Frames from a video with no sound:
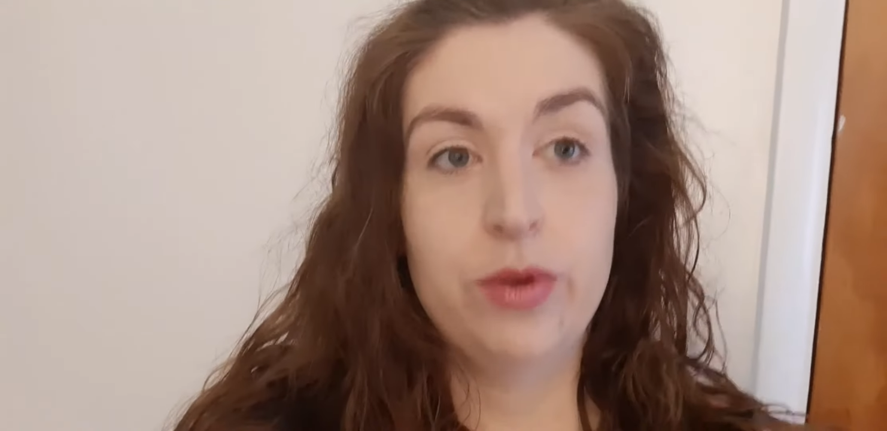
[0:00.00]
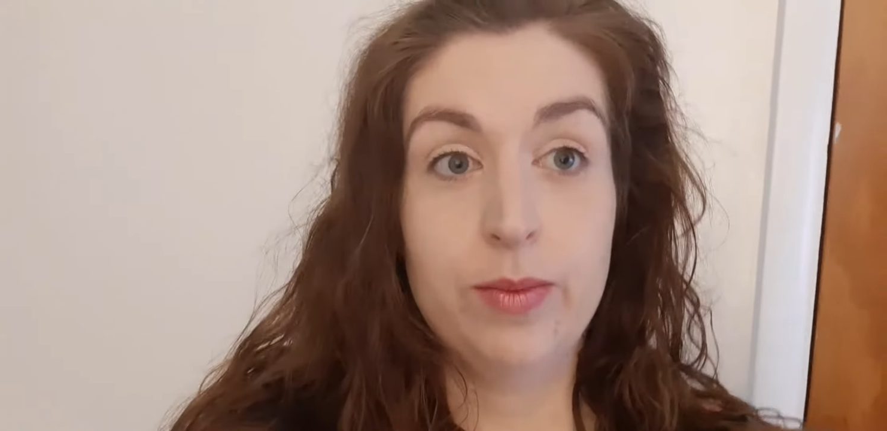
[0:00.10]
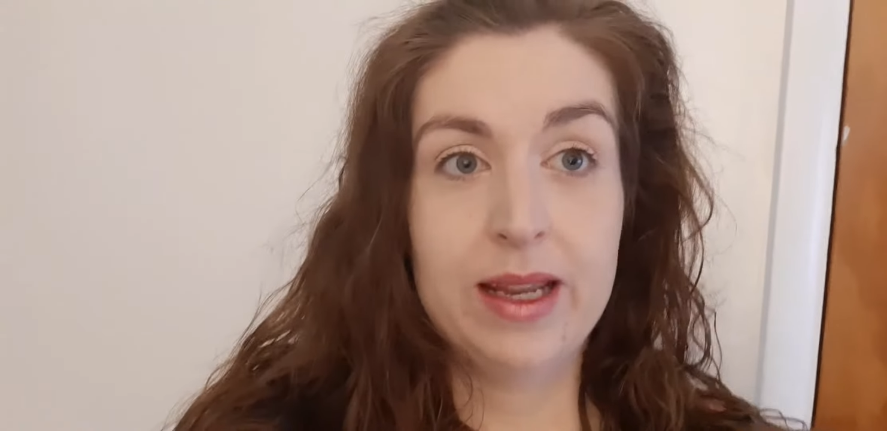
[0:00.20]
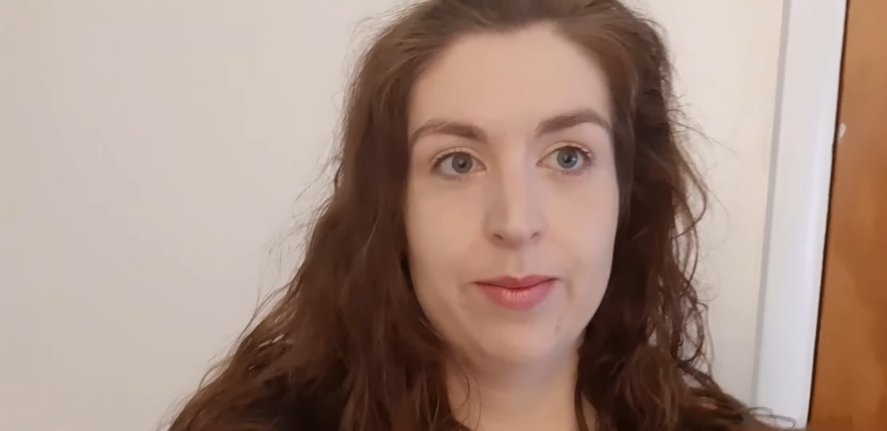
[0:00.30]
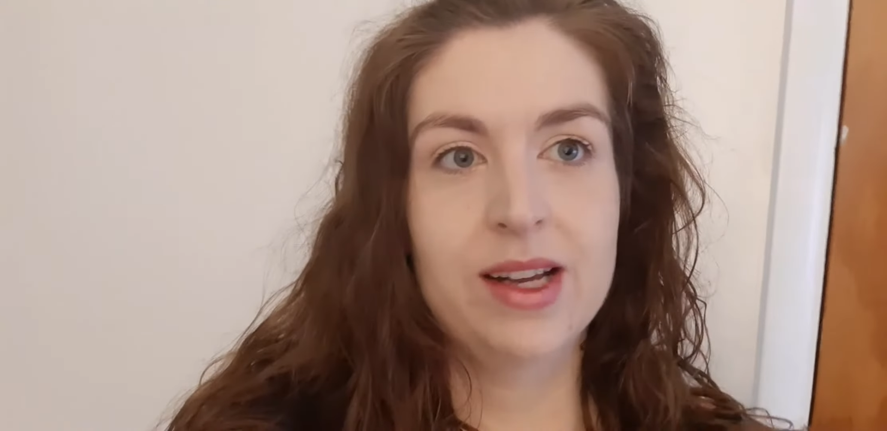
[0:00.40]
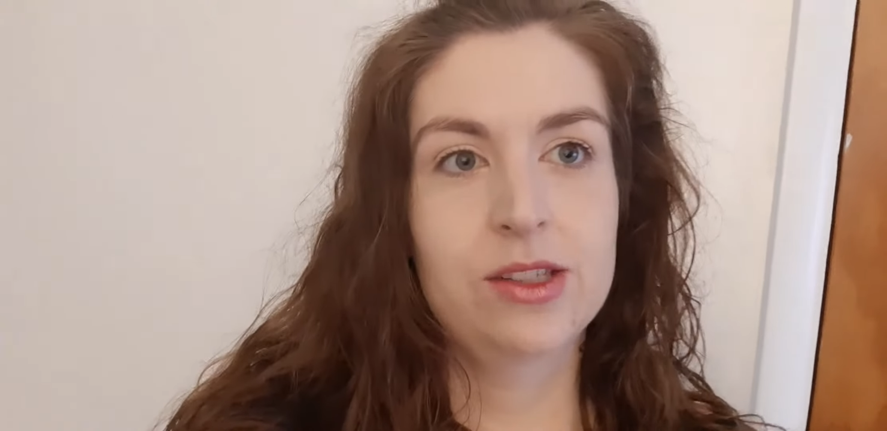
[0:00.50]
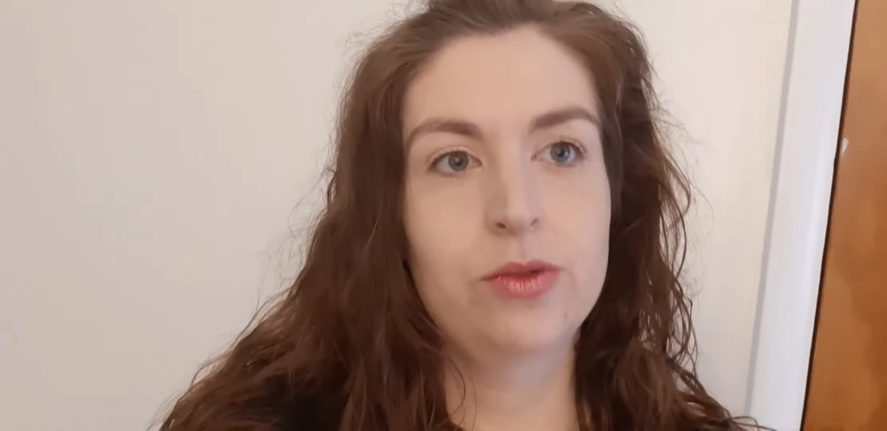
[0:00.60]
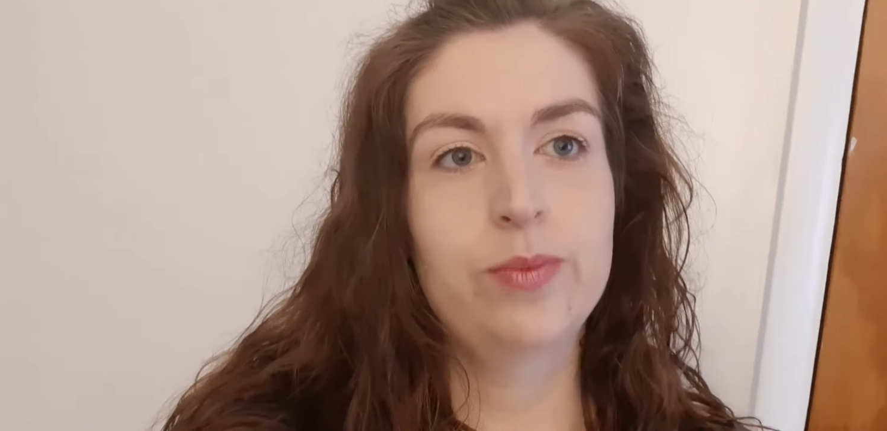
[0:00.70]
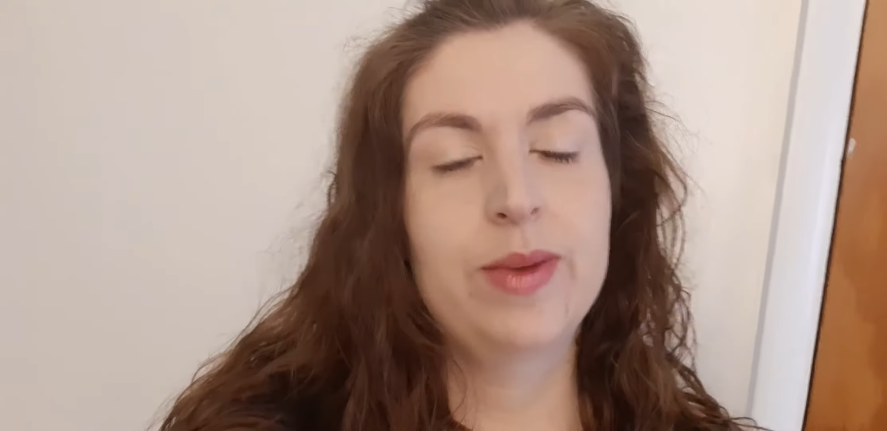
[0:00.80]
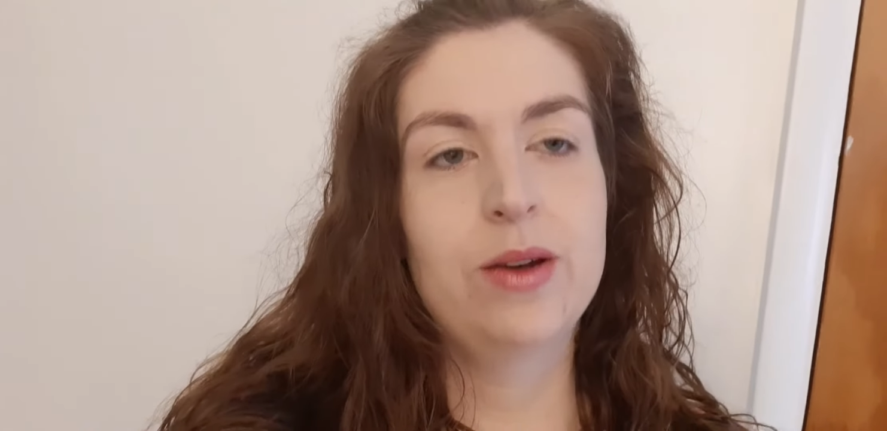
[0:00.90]
probably
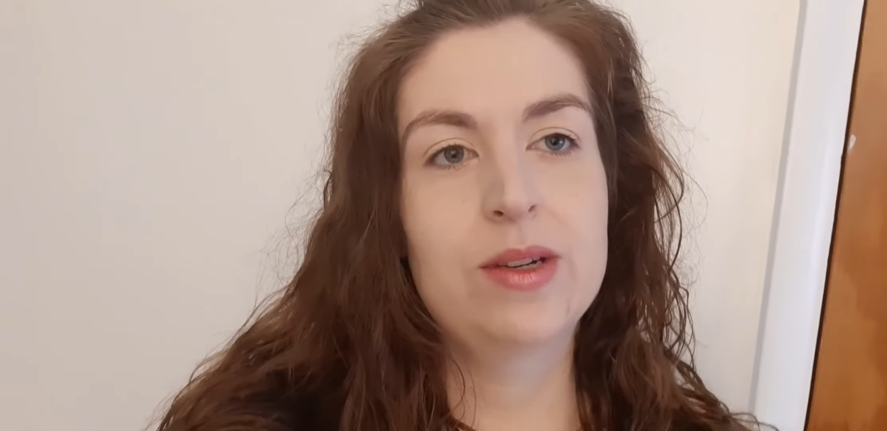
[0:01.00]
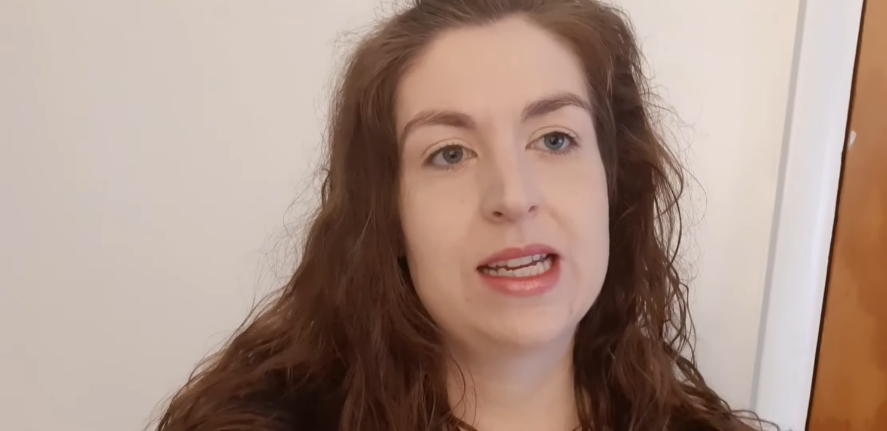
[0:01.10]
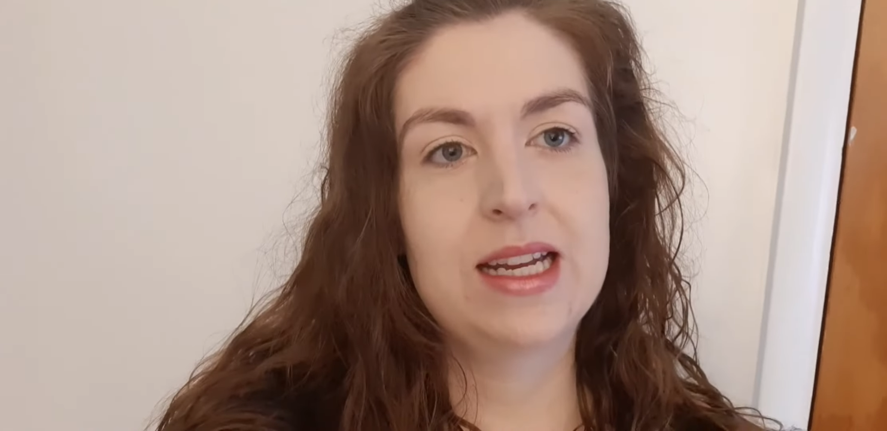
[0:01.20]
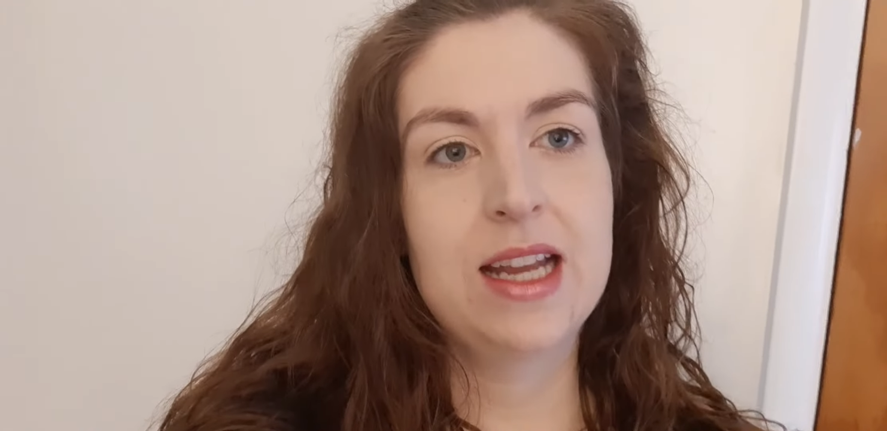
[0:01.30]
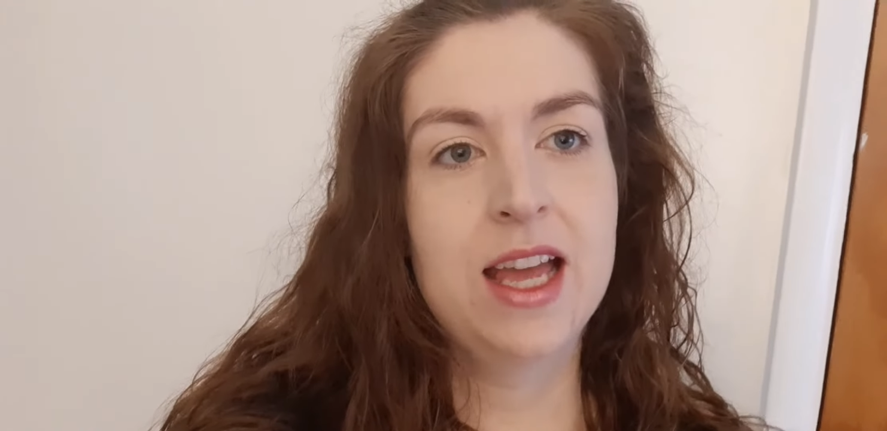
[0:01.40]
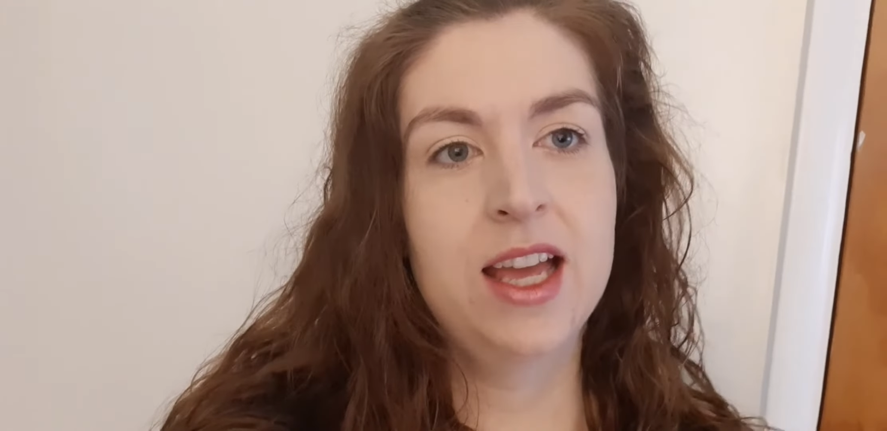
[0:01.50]
muscle building